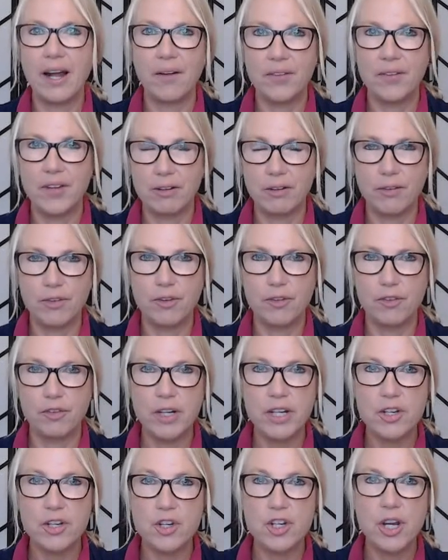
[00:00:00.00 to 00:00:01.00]
out there on the
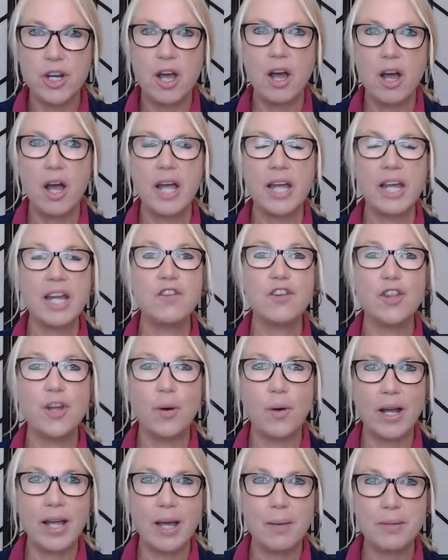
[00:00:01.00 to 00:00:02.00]
fringe. Even
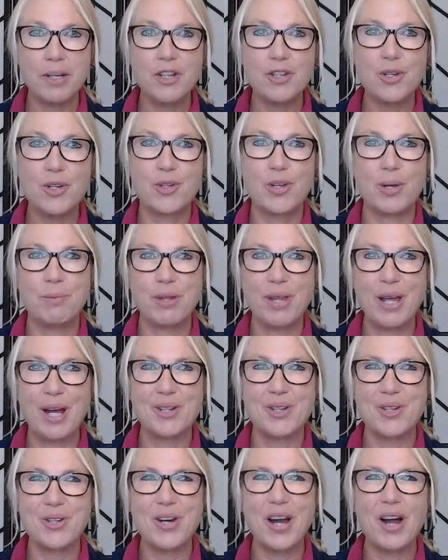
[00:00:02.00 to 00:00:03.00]
though I am into some of
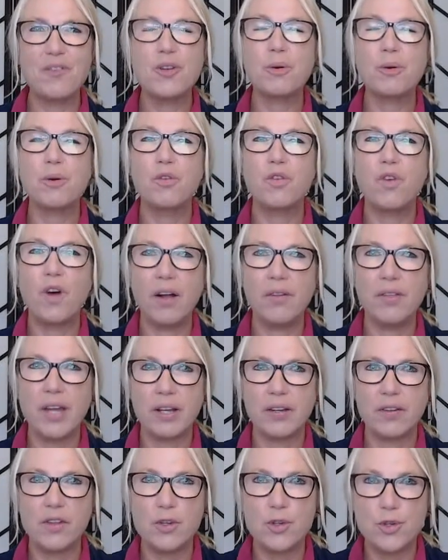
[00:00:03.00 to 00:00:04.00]
that stuff, you'll find
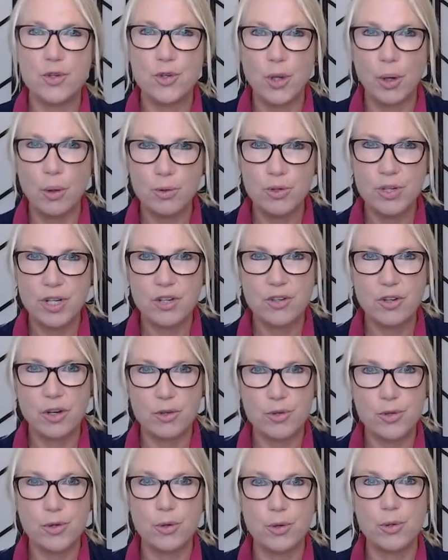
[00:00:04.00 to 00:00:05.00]
that in the Soul
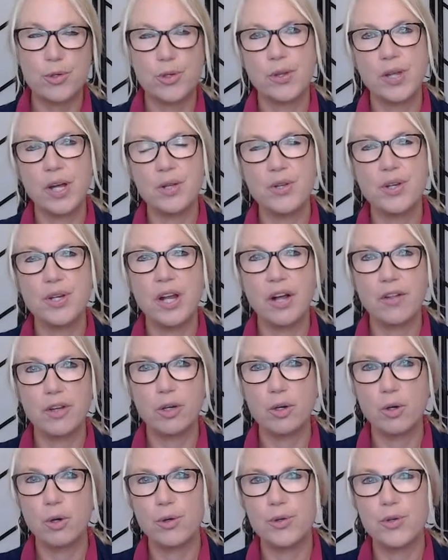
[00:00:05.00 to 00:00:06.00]
Detox course. So that's another
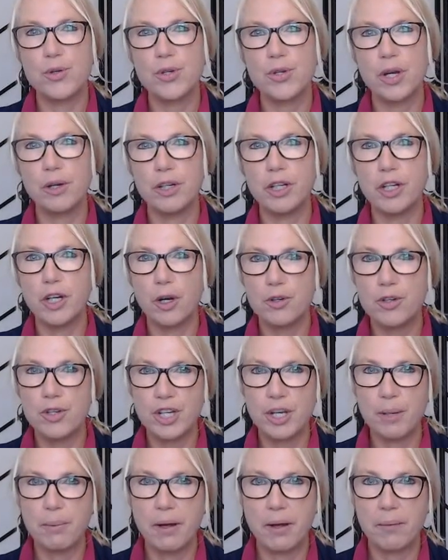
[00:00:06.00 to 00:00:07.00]
course that's going to go
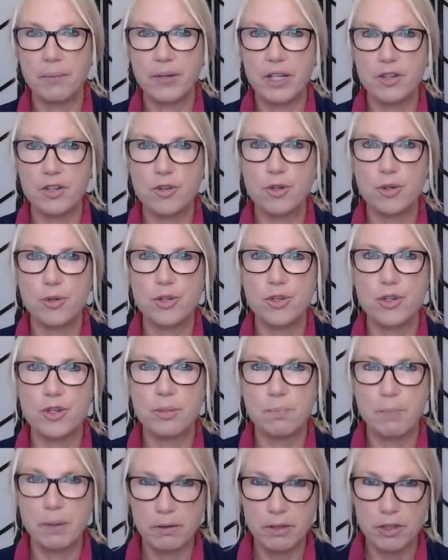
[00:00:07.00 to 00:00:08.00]
deeper into the
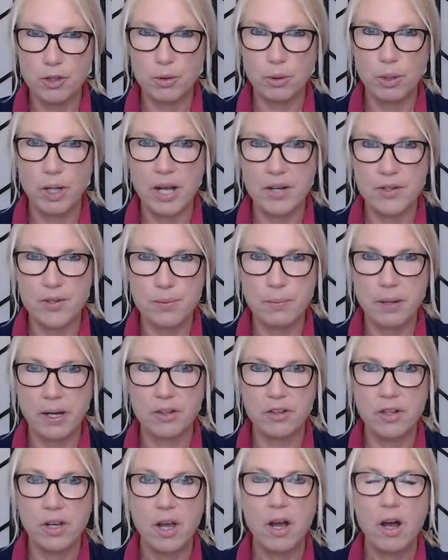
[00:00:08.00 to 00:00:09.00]
spiritual
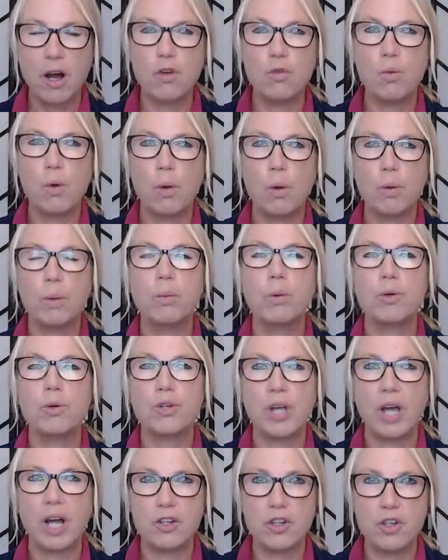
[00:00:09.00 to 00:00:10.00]
aspect of what we will
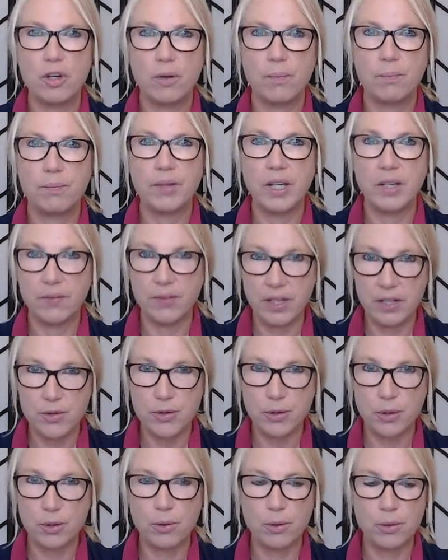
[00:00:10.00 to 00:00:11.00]
touch on in
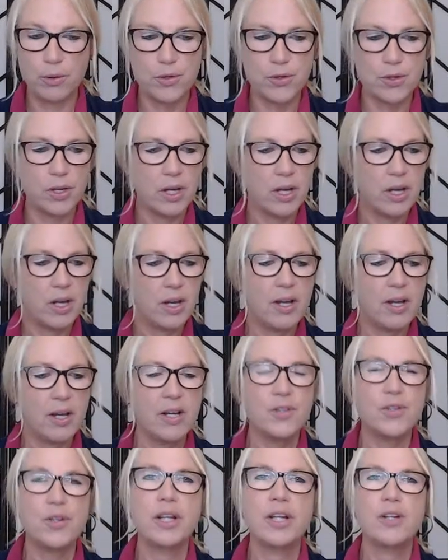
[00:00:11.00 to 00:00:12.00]
this course.
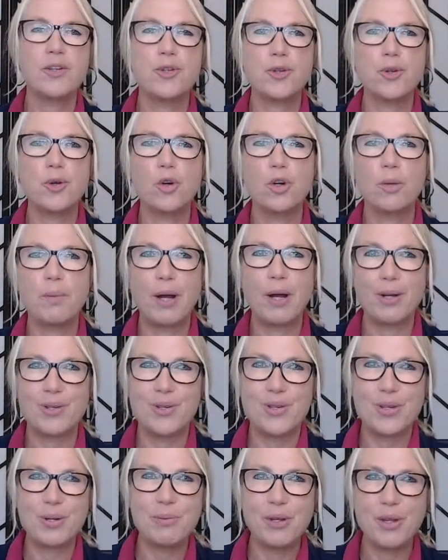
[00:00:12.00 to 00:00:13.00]
So let's talk about
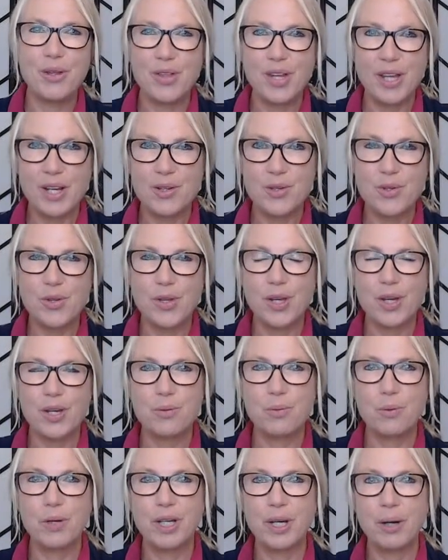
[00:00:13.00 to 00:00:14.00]
some of the things
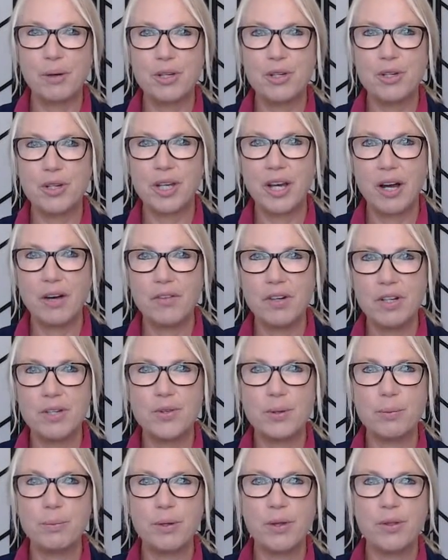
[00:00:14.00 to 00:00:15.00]
that we're going to cover,
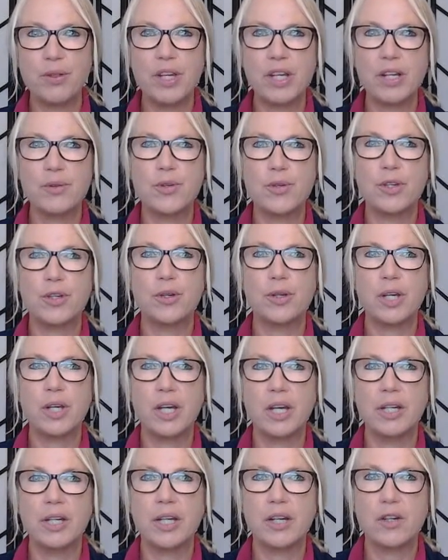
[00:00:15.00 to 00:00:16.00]
some of the things that you
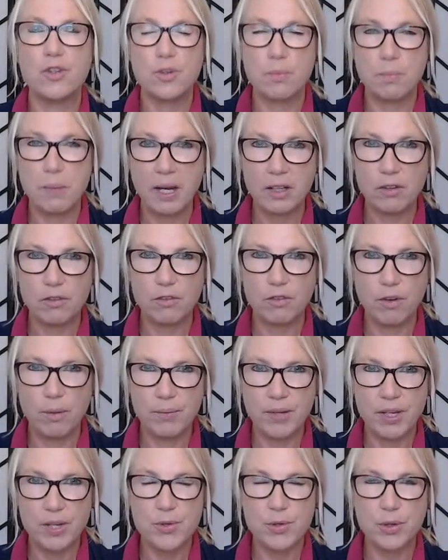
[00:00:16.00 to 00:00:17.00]
can expect
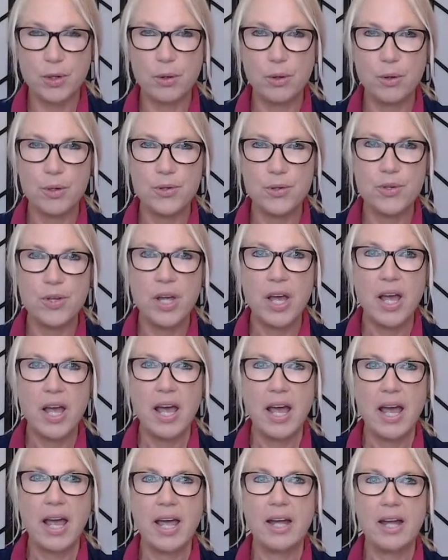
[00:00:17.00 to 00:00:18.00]
from this course.
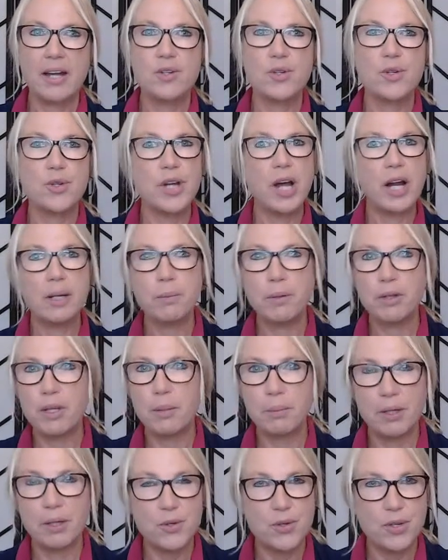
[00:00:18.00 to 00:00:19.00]
And starting with the
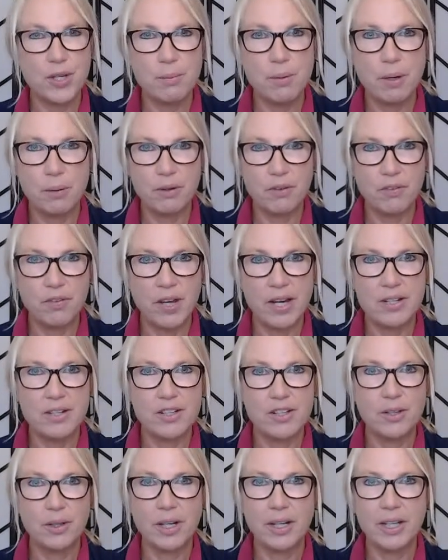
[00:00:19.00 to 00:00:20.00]
placebo effect,
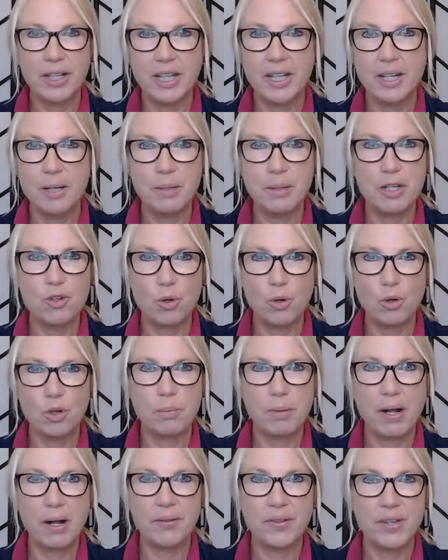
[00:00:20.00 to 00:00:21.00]
you're going to hear me talk
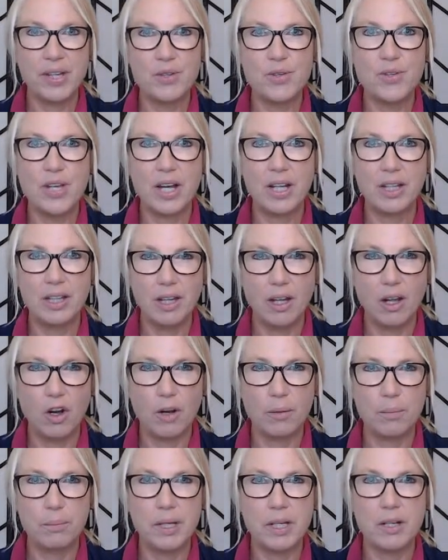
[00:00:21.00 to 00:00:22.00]
about this a
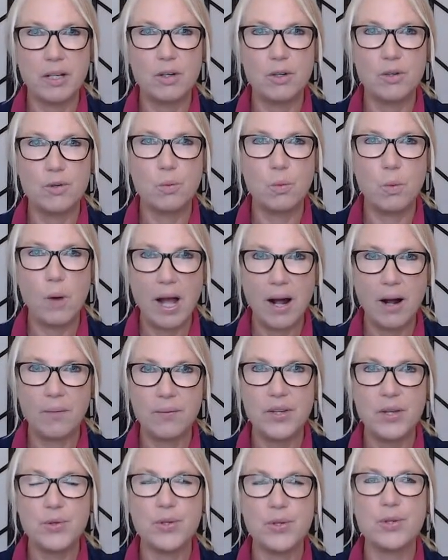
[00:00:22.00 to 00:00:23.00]
lot because, wow,
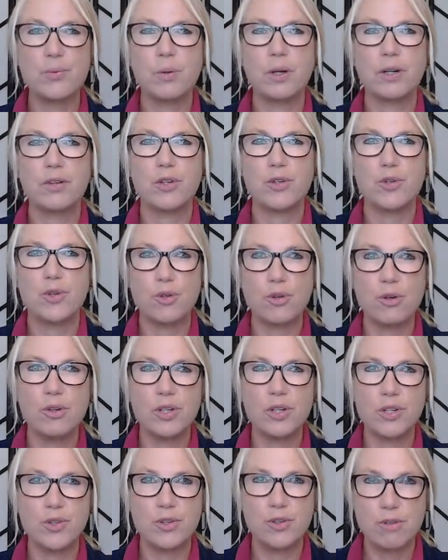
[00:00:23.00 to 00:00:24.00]
this is one of the
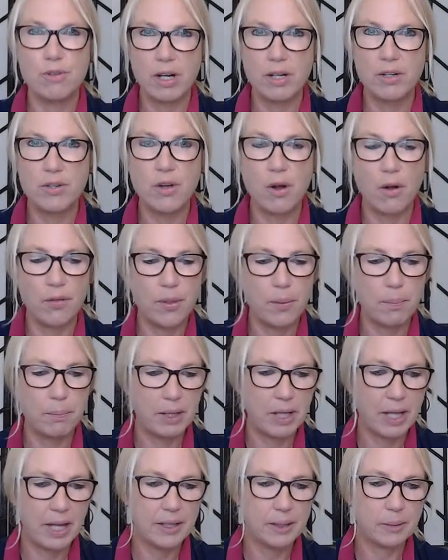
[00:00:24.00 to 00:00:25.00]
strongest drugs on the
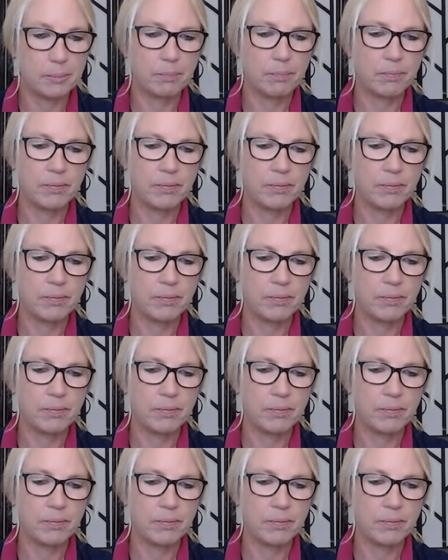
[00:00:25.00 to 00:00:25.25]
planet.